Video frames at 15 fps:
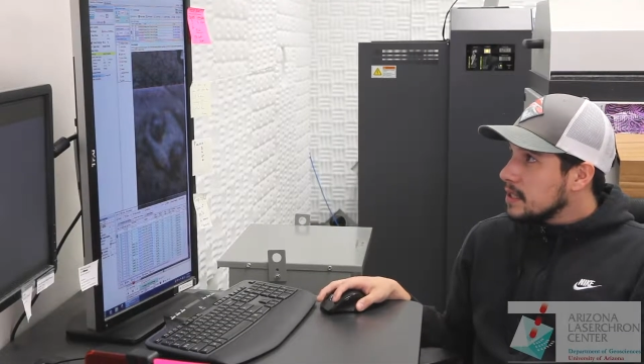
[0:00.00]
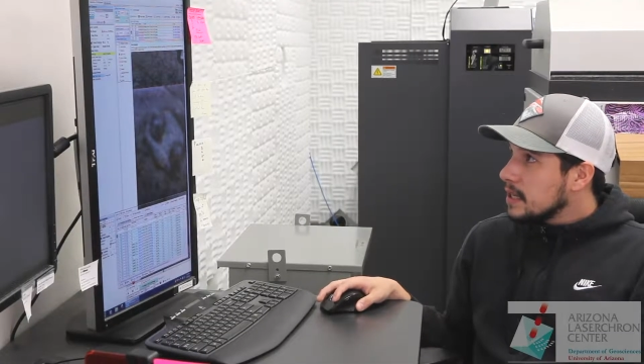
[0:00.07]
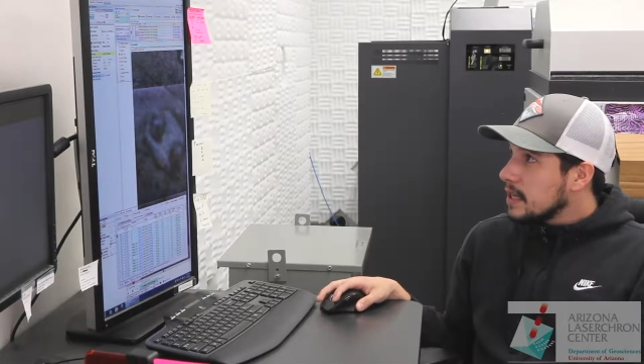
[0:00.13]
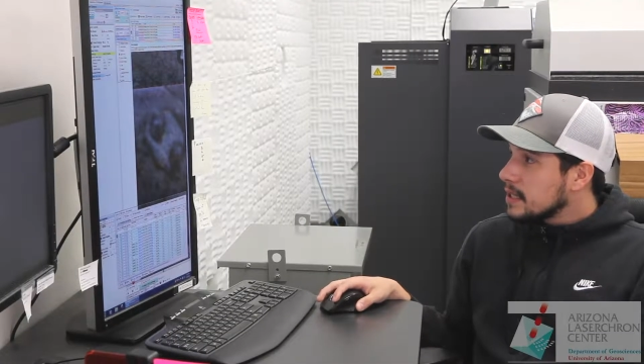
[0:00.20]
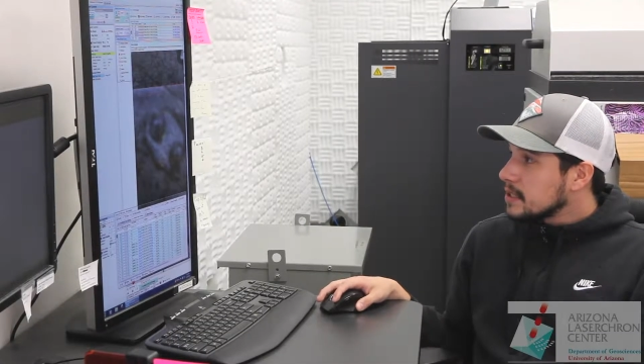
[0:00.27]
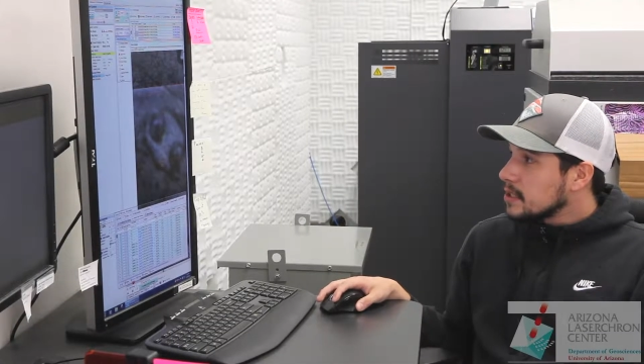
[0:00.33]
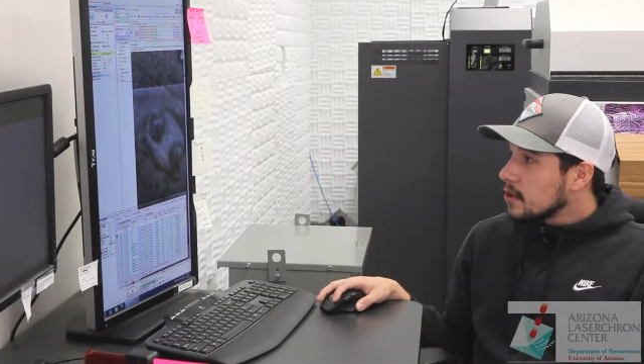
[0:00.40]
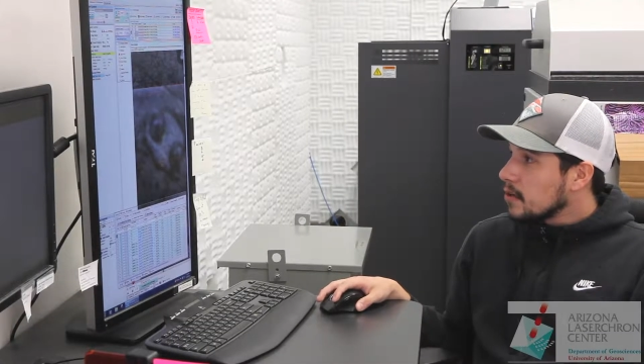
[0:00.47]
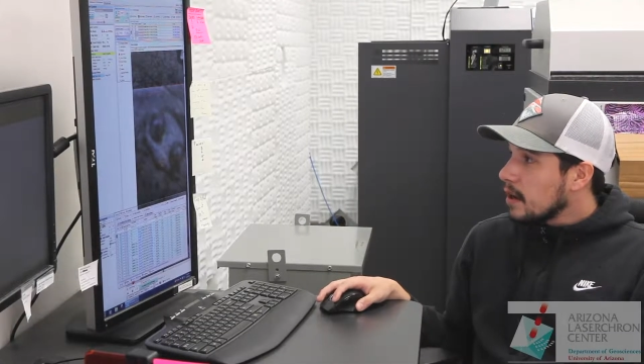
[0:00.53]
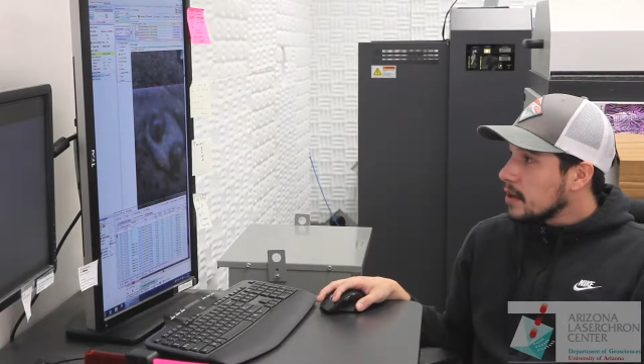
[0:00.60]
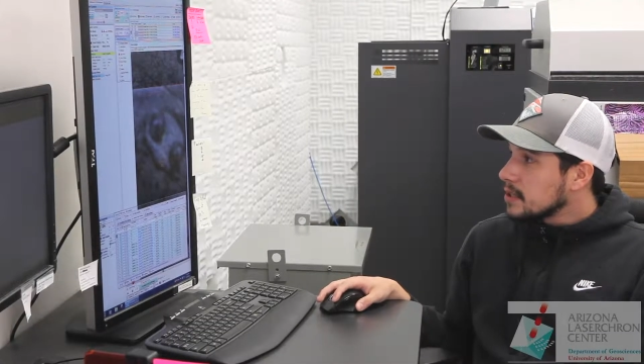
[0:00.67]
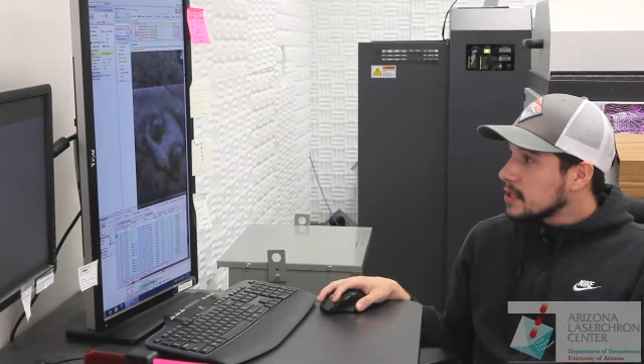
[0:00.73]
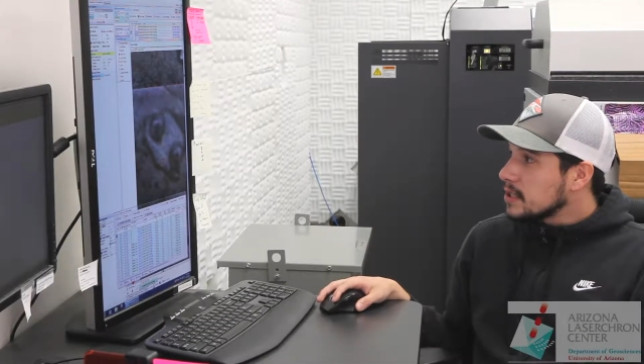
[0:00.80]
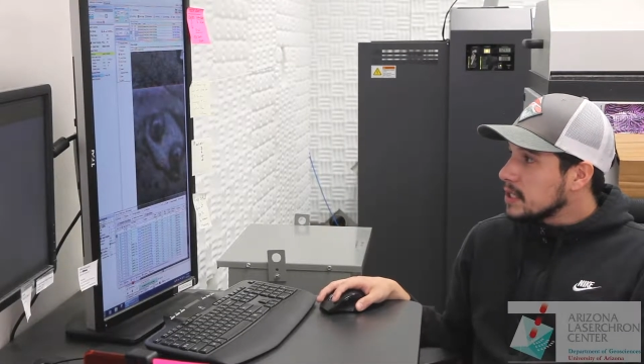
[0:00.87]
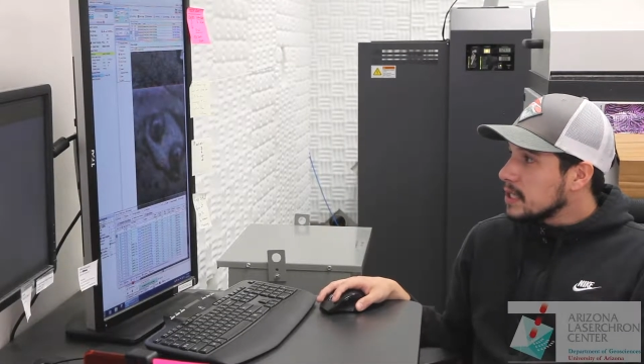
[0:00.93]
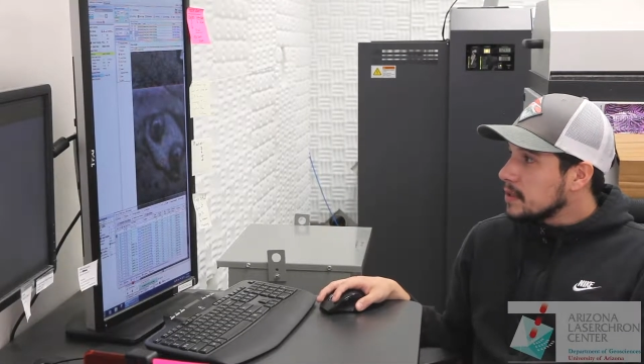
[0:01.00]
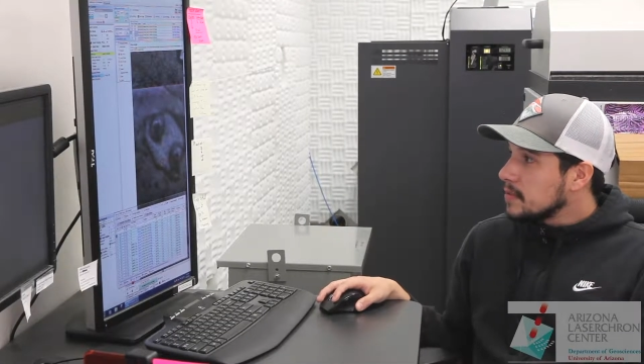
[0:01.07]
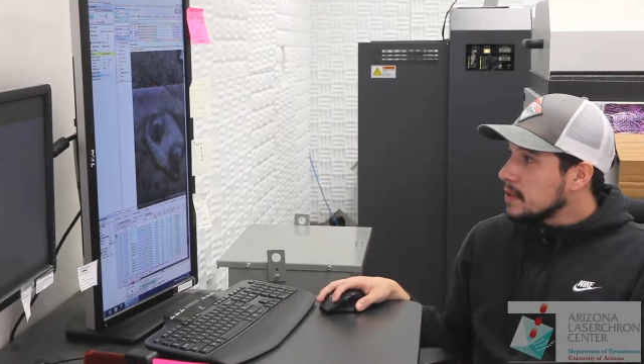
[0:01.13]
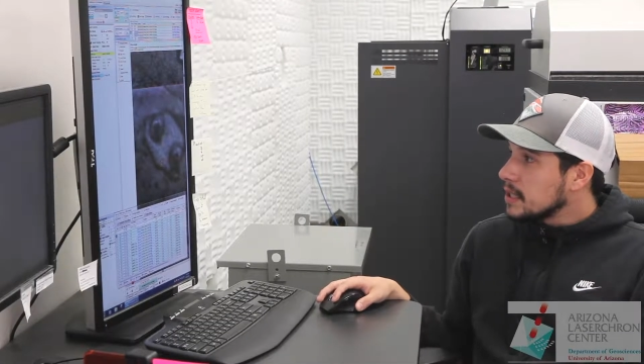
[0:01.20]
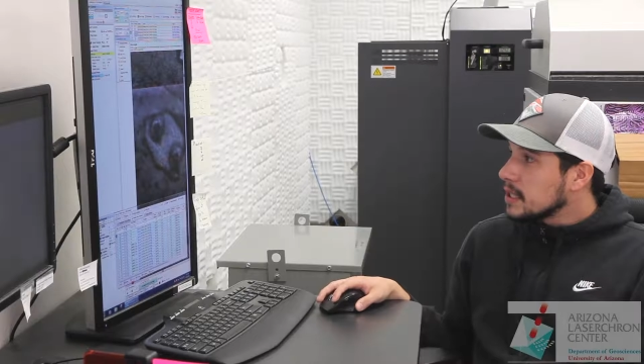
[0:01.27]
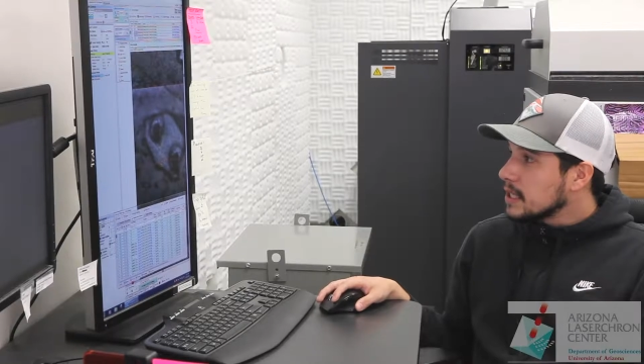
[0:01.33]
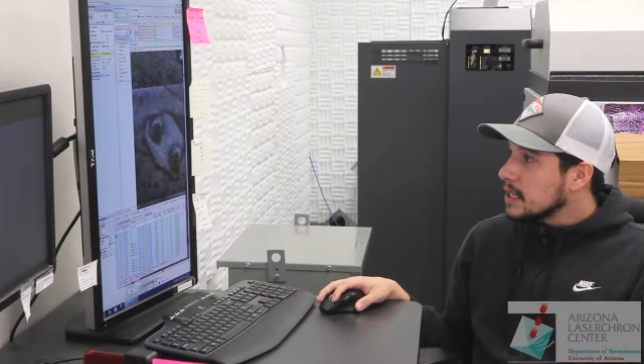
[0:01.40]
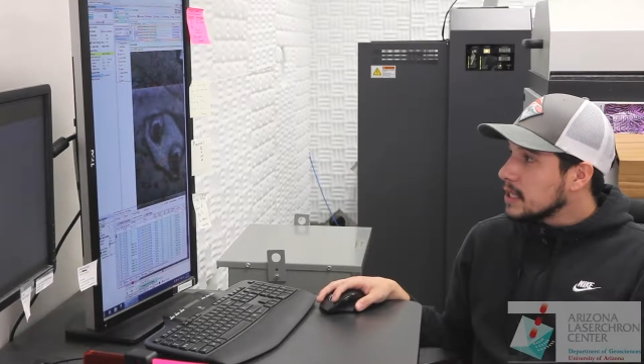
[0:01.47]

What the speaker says: And so I'll just keep clicking